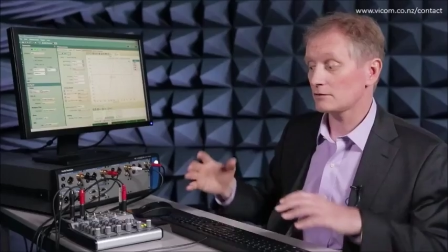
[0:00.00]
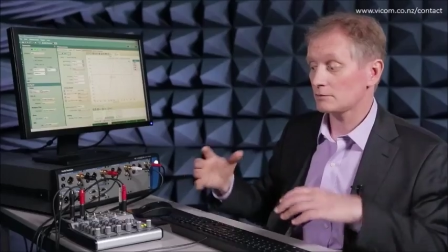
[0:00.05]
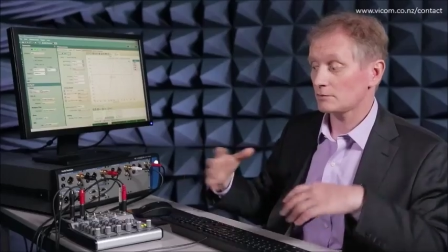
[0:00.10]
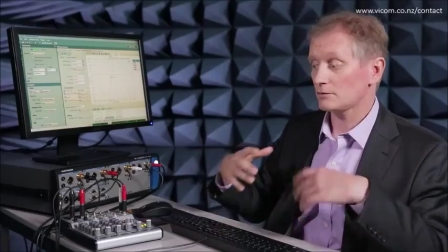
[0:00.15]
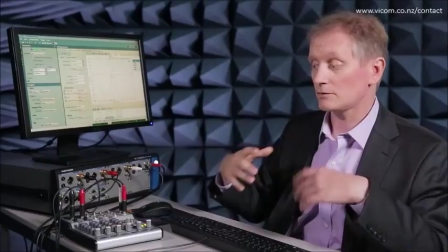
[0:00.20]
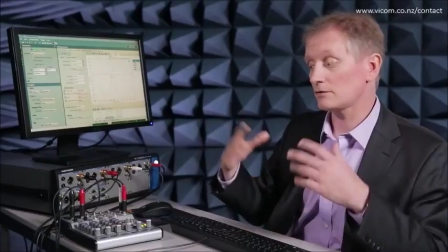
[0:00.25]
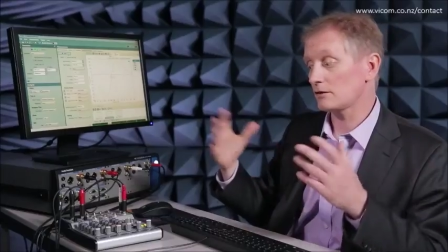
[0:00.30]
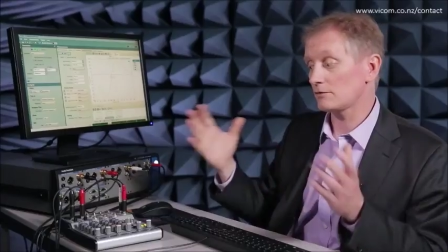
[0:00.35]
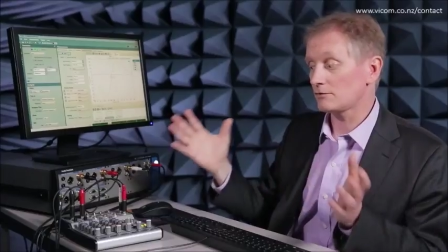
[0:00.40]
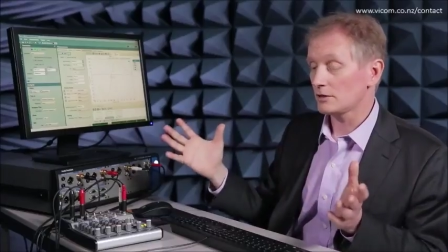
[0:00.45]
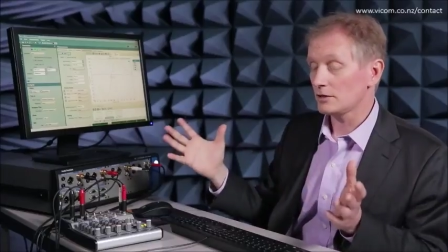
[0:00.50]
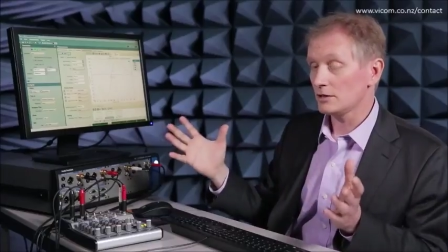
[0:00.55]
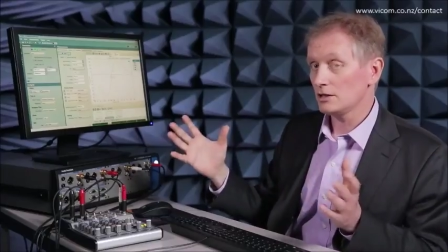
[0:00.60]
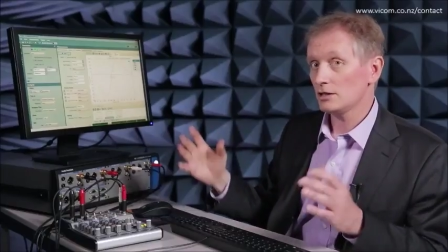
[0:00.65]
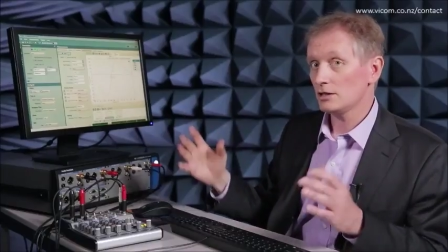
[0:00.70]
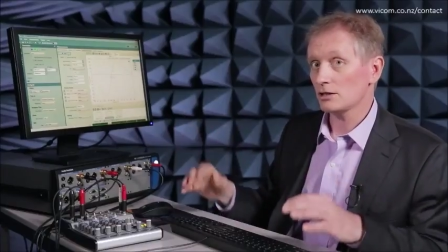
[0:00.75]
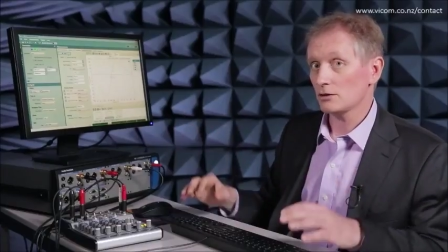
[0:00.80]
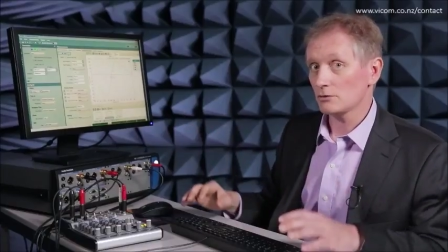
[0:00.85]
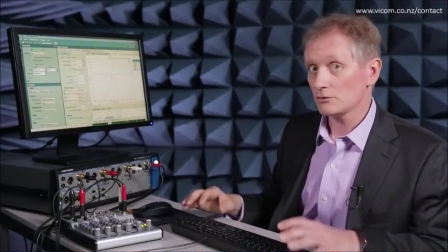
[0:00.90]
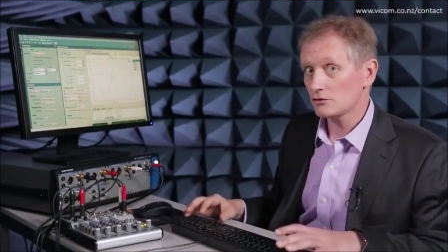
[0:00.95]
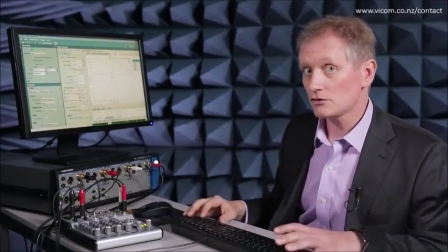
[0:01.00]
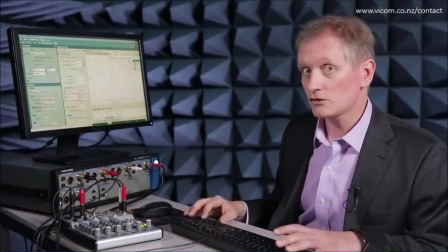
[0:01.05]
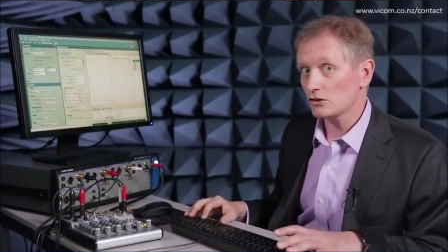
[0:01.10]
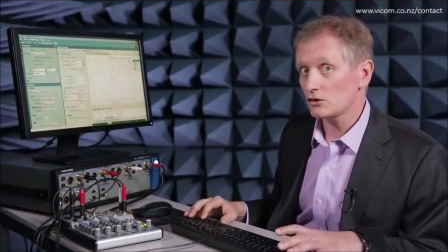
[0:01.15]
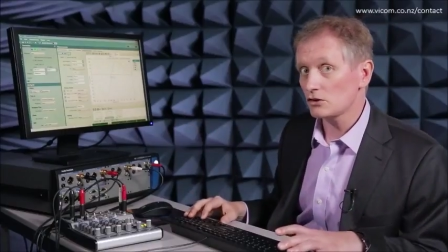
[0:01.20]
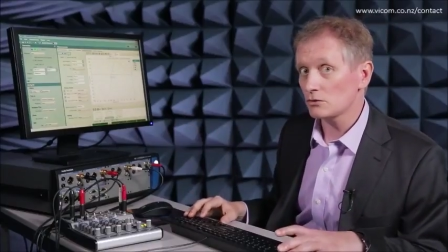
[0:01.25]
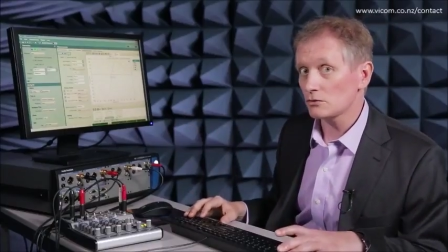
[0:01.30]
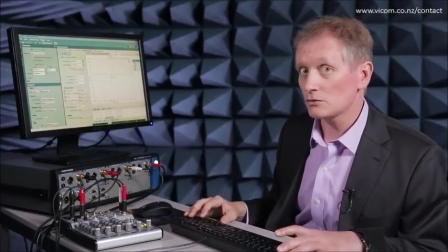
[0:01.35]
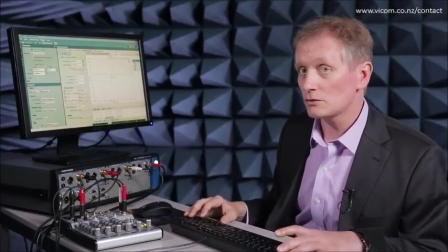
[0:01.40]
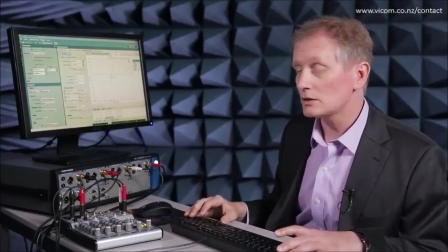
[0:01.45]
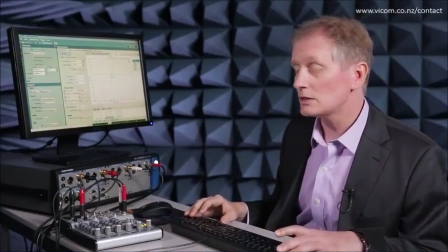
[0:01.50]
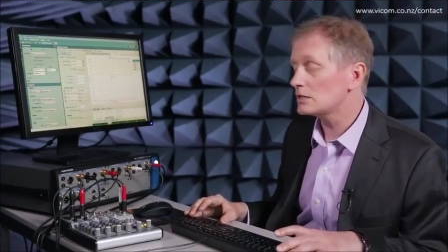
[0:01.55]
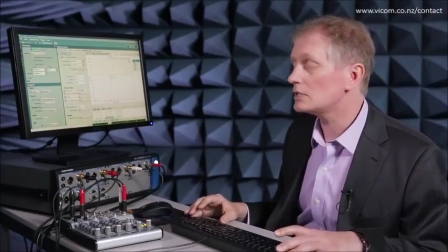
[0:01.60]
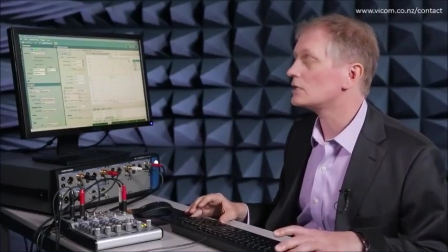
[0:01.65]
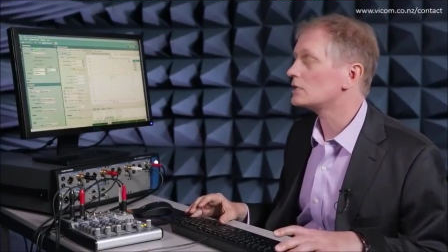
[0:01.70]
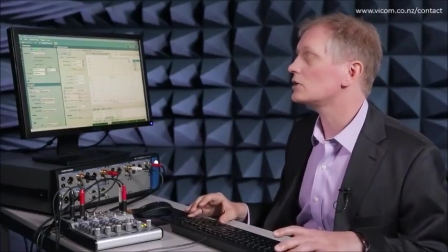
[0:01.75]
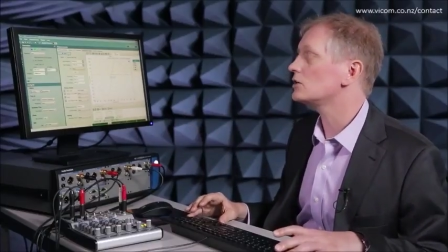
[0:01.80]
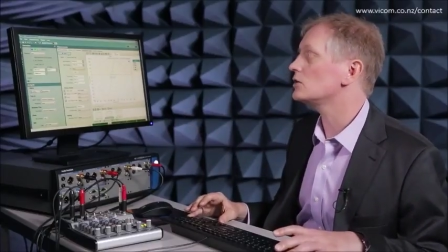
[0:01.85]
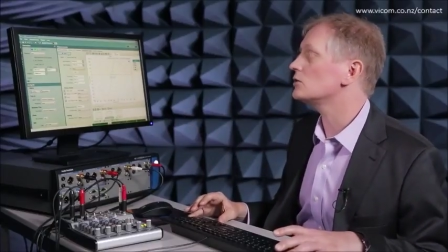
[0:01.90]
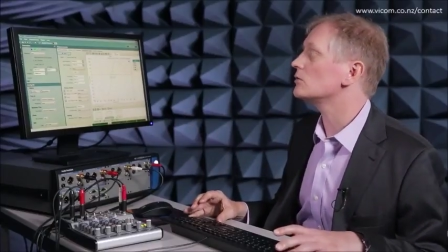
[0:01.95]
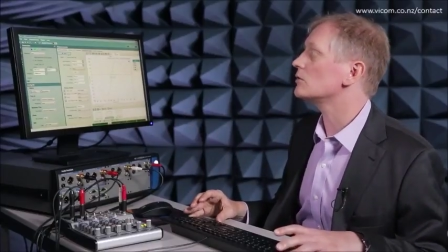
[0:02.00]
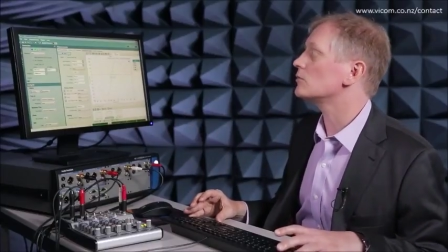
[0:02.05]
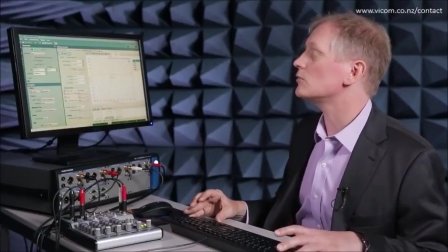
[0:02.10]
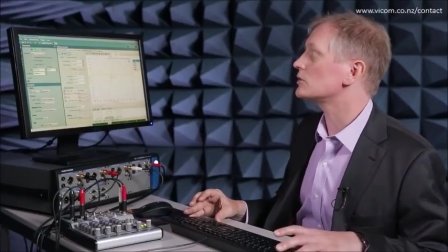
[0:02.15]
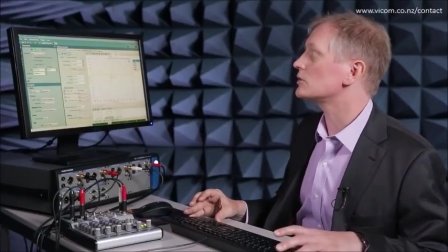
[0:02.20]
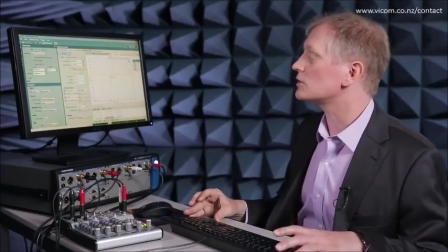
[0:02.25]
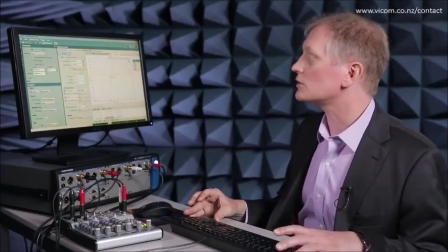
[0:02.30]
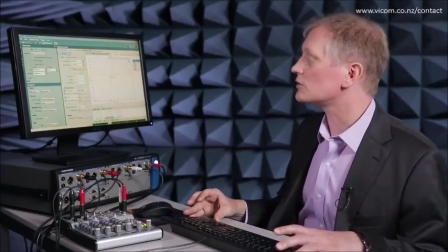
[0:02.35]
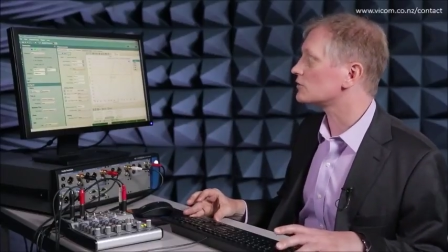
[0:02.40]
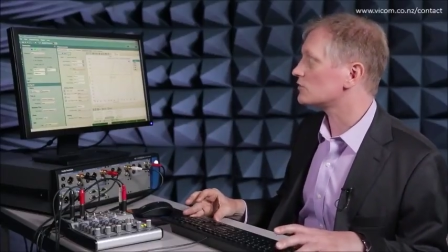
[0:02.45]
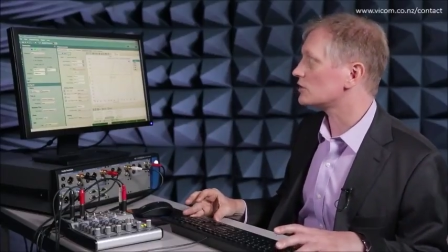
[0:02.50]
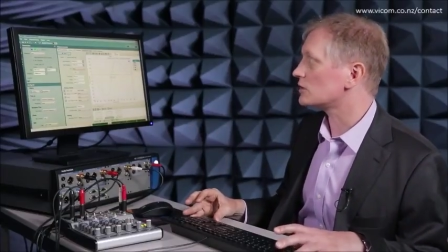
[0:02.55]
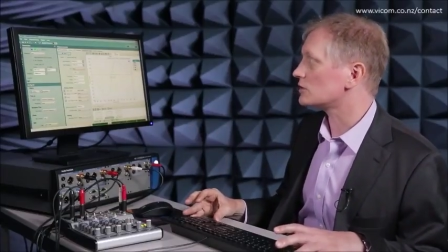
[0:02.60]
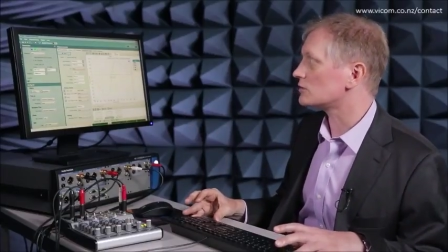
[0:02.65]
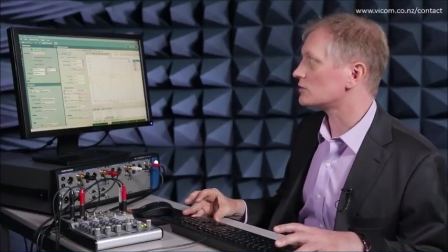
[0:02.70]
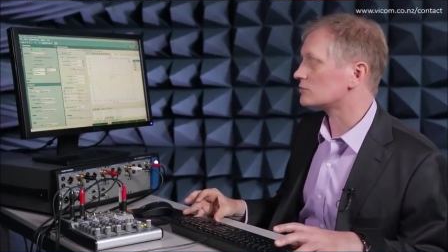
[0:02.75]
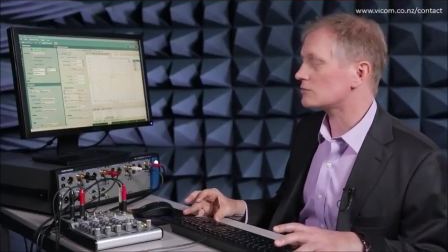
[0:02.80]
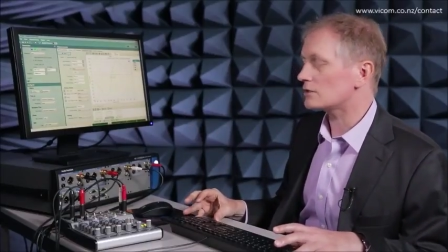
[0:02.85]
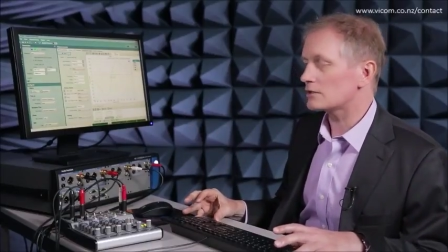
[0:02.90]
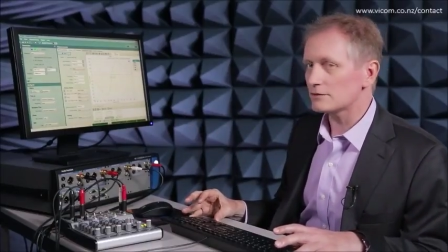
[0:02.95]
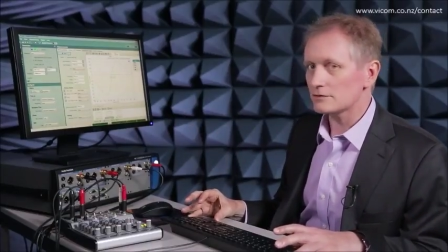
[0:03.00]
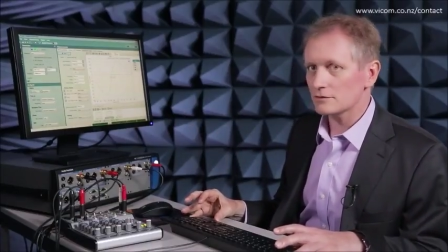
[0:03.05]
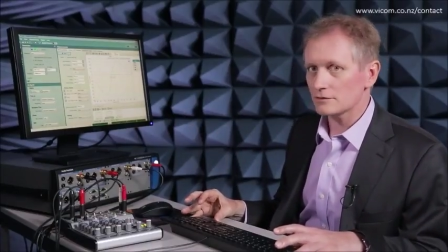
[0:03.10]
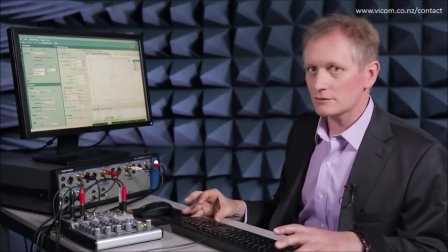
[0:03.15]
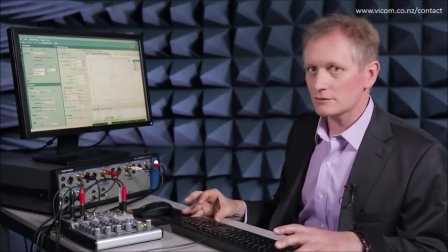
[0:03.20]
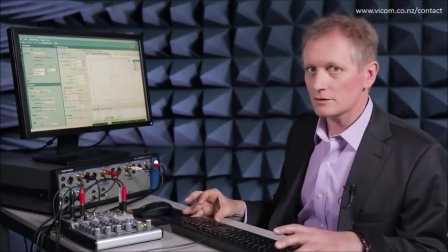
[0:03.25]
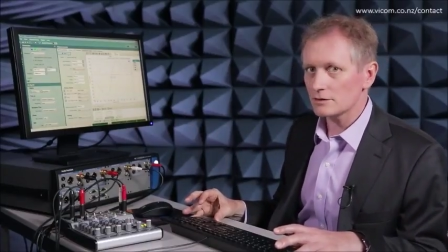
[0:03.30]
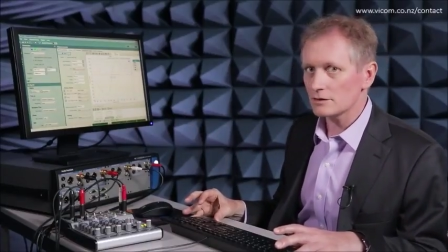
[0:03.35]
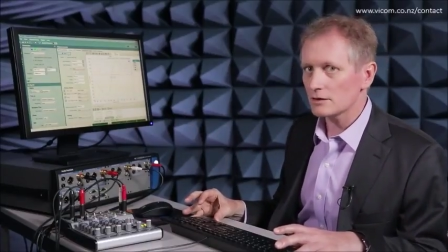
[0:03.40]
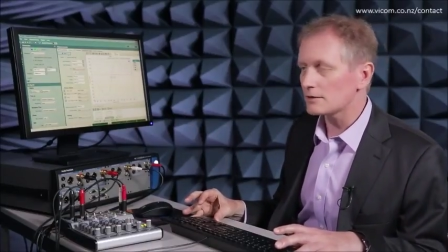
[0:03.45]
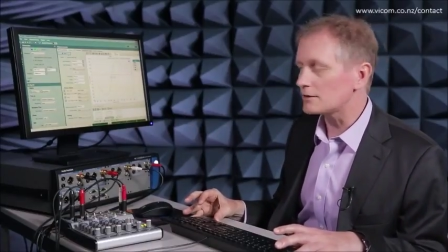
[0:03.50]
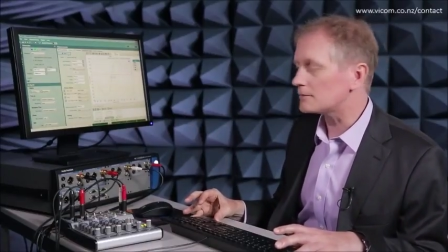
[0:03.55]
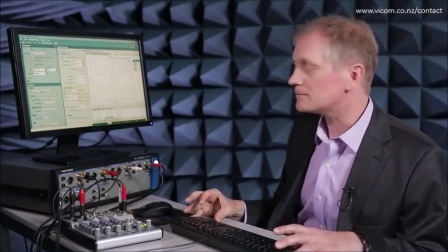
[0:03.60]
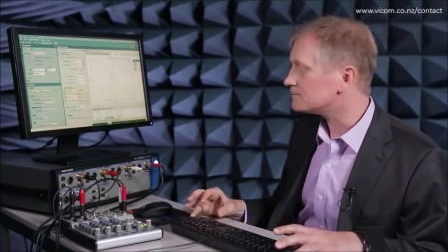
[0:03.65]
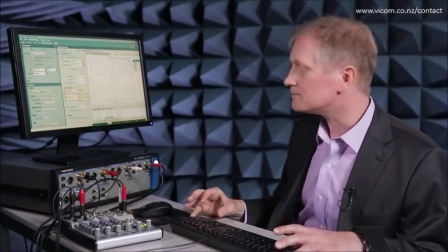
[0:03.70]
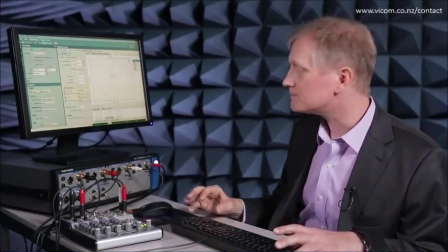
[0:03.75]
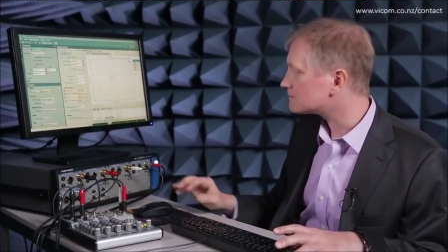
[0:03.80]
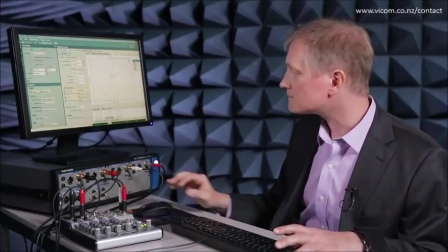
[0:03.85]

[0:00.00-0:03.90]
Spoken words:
that's because I've, you know, skewed the EQ on one of the channels relative to the other.